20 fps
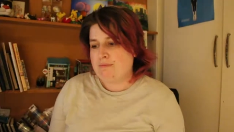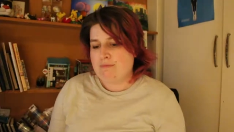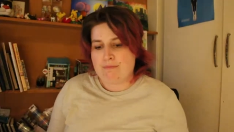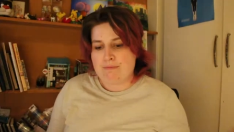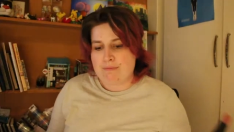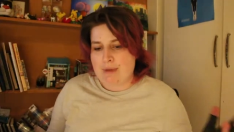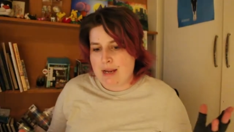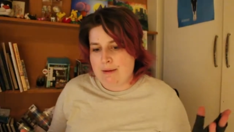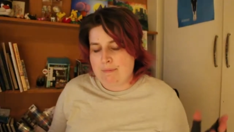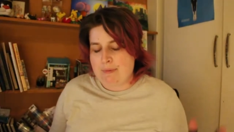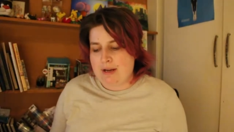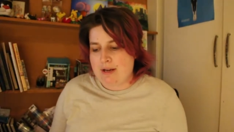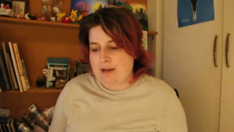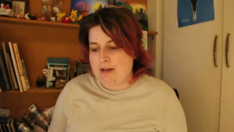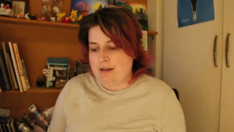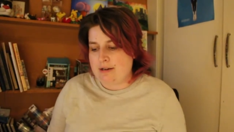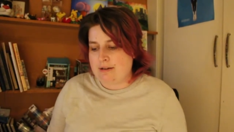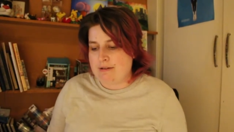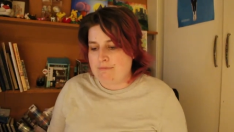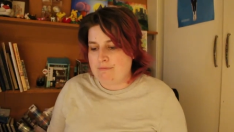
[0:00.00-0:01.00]

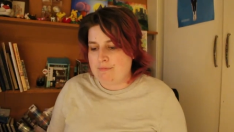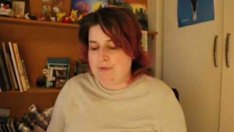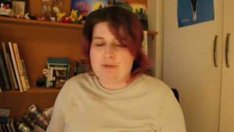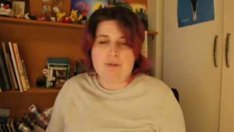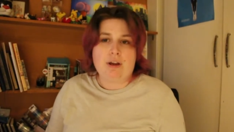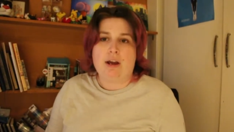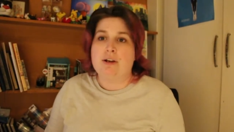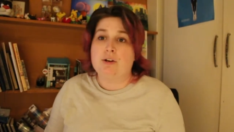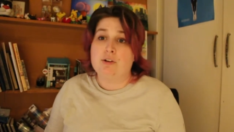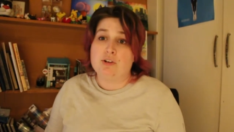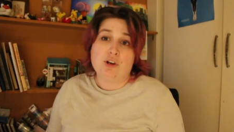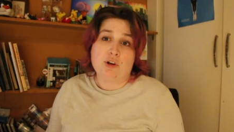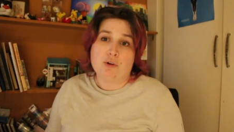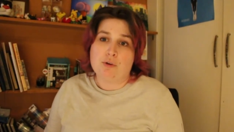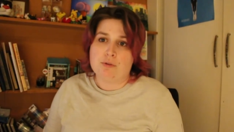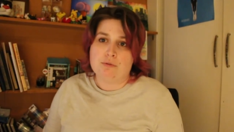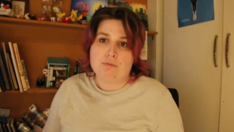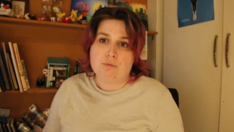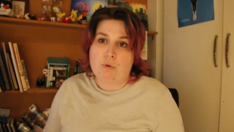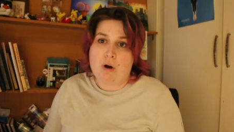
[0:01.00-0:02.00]
maybe I don't know
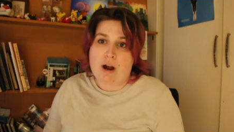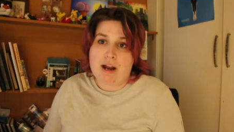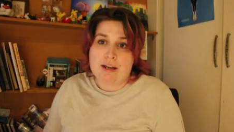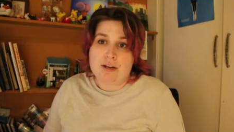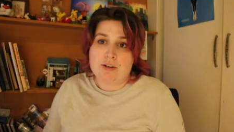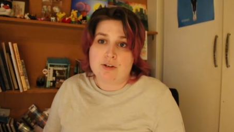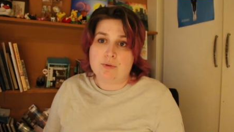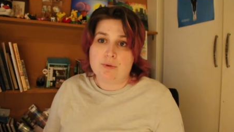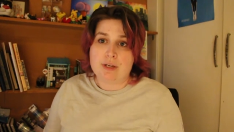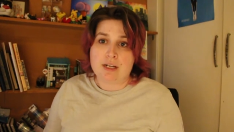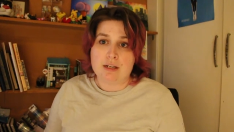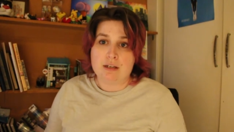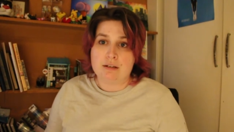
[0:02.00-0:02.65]
why you're doing